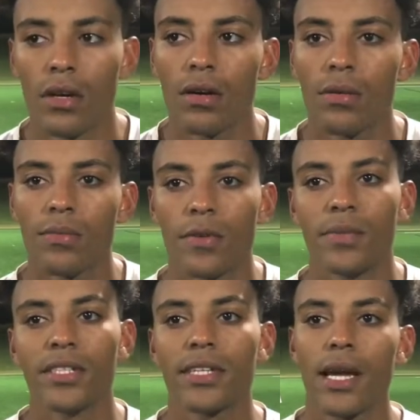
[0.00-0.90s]
Um, from
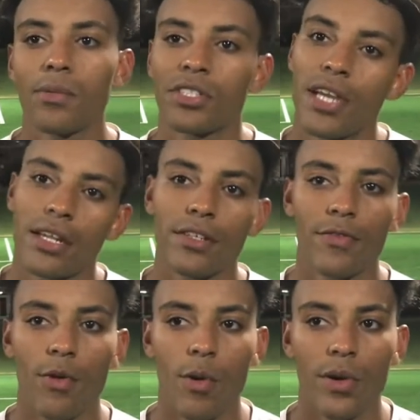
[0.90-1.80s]
this game, we just got to look
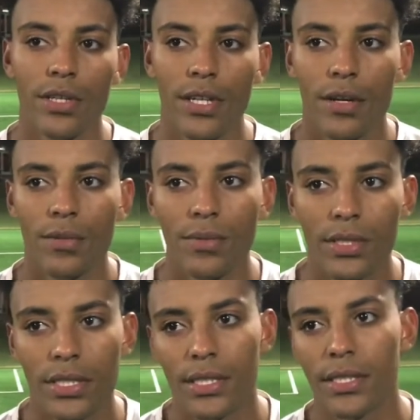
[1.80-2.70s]
forward. You know,
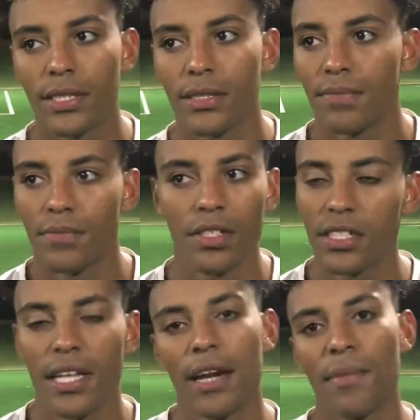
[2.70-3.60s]
this is this
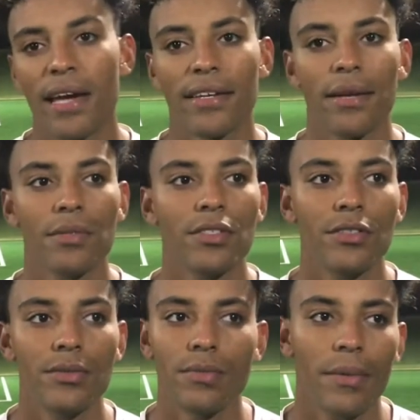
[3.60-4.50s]
is not a bad game to
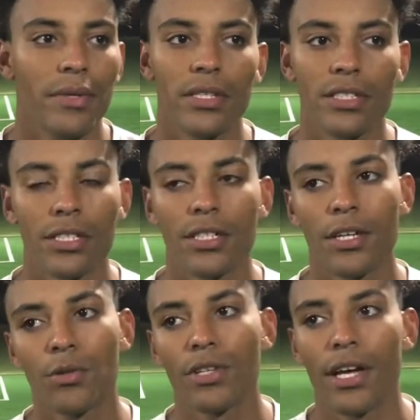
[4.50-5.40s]
lose. I mean, to
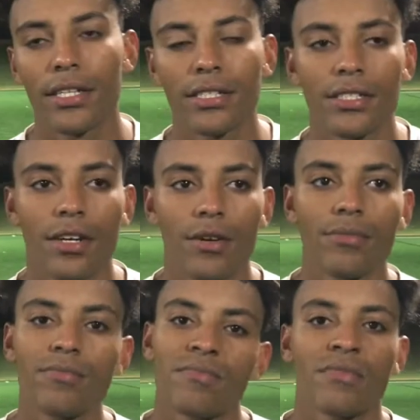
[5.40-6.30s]
equalize. So
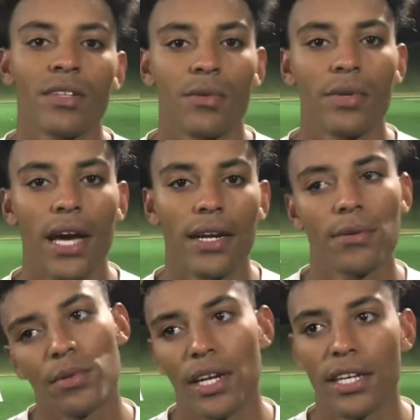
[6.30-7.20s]
we got
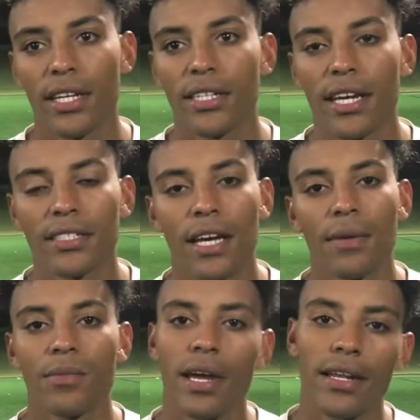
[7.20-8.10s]
it. We're gonna get it next
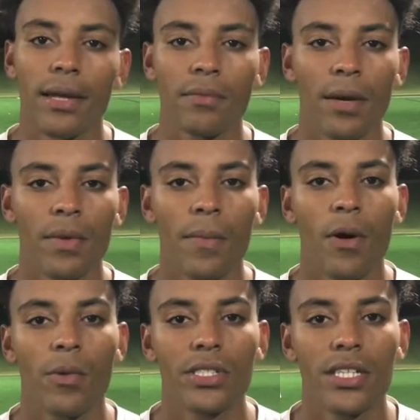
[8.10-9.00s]
time. We got a game coming up
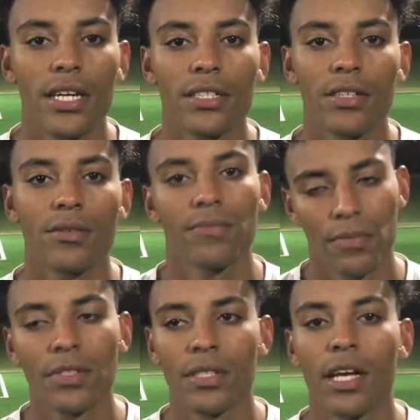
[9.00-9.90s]
on Wednesday, so
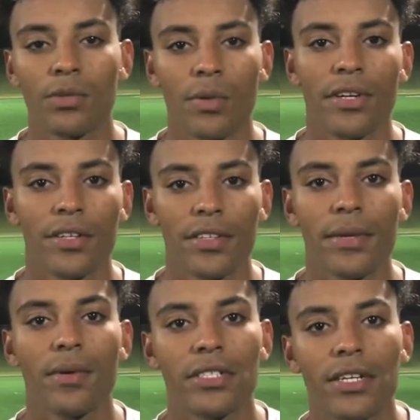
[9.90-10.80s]
that's when we're gonna
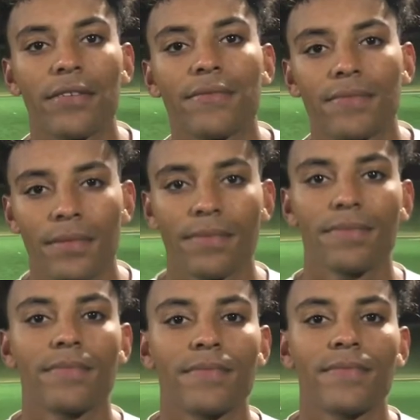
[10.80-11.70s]
redeem ourselves. All
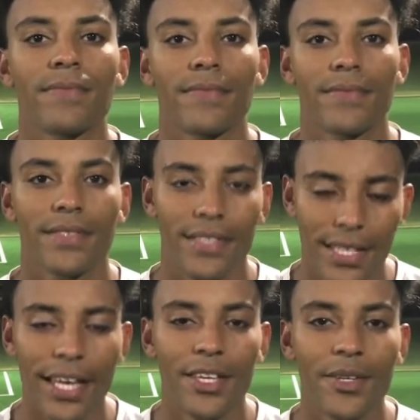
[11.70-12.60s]
right. Thanks, Cameron.
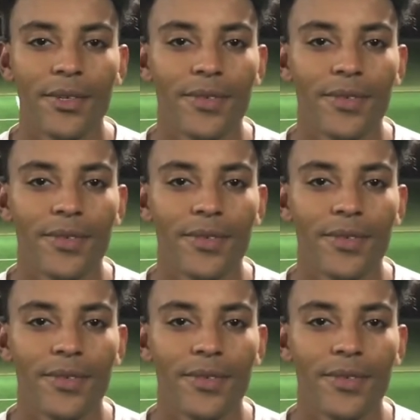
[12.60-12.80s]
Thank you.